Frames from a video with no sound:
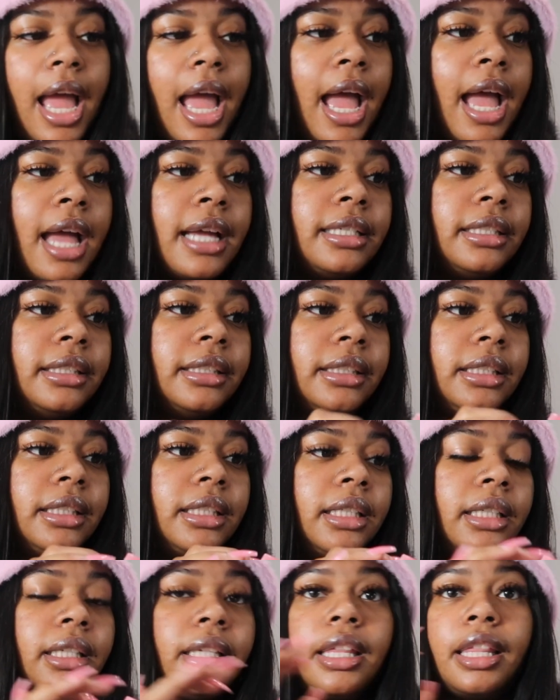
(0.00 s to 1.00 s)
And
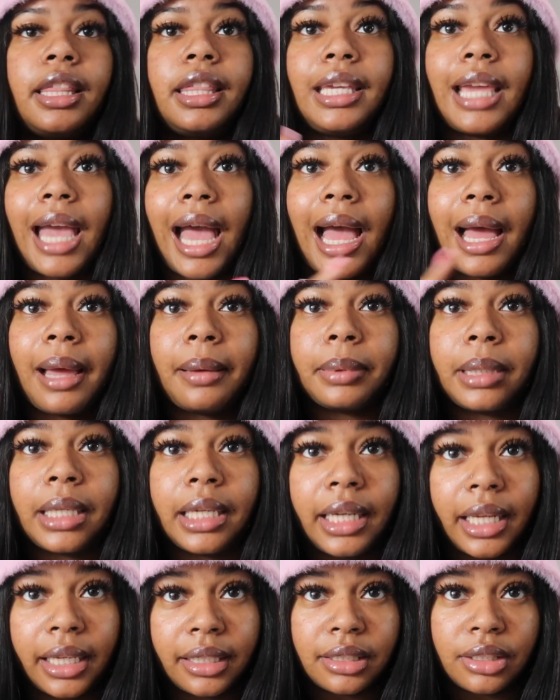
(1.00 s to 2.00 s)
the app
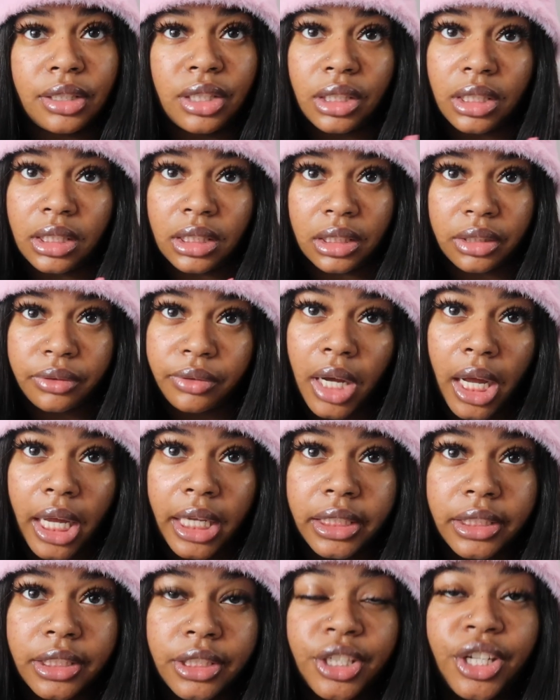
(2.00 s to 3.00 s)
connects to the
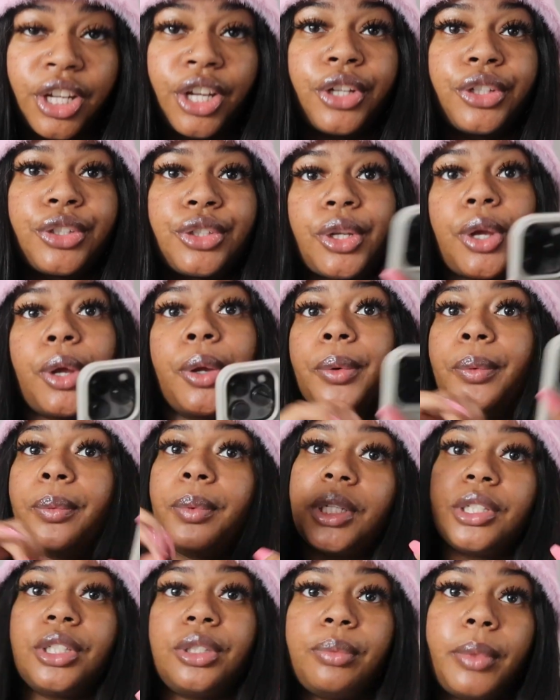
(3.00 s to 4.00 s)
device. So
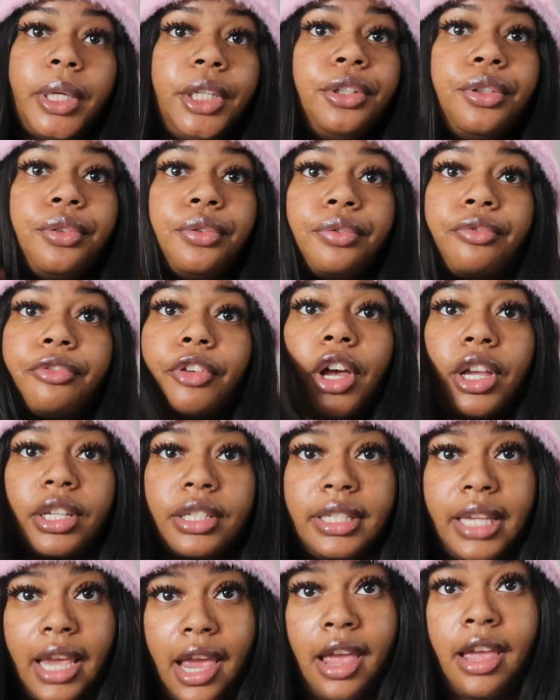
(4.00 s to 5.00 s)
when you
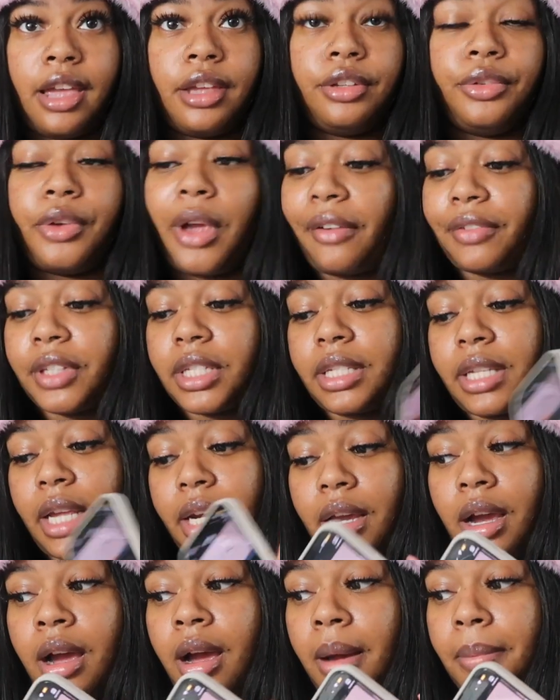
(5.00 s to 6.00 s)
first get it, you have to set
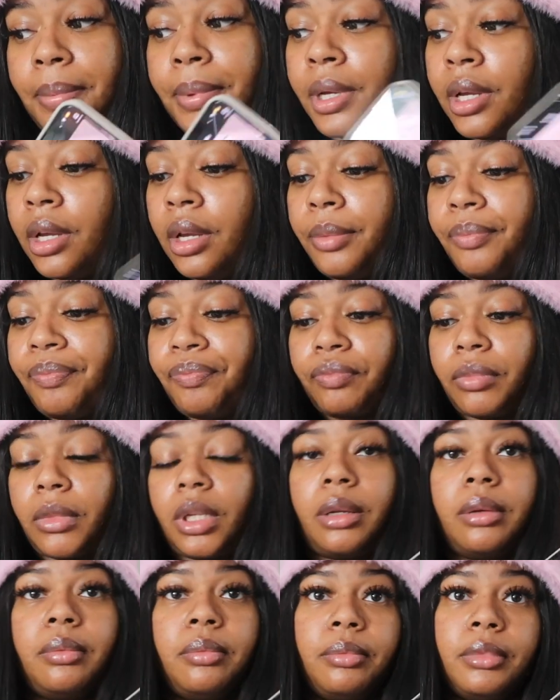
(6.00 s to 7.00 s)
it up,
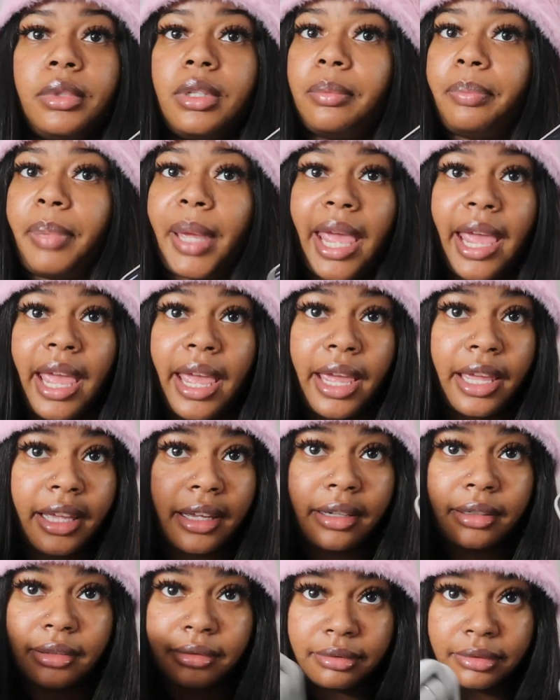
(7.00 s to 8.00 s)
pair